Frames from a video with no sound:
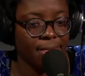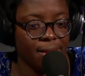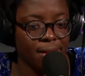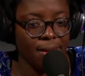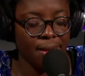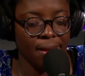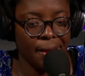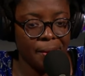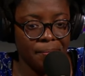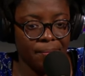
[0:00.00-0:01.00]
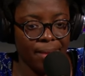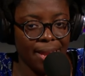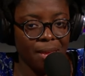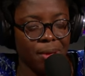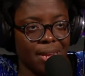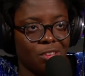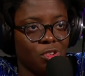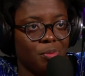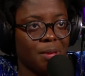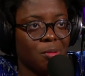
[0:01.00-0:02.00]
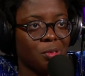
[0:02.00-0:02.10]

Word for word: think um, anybody should be able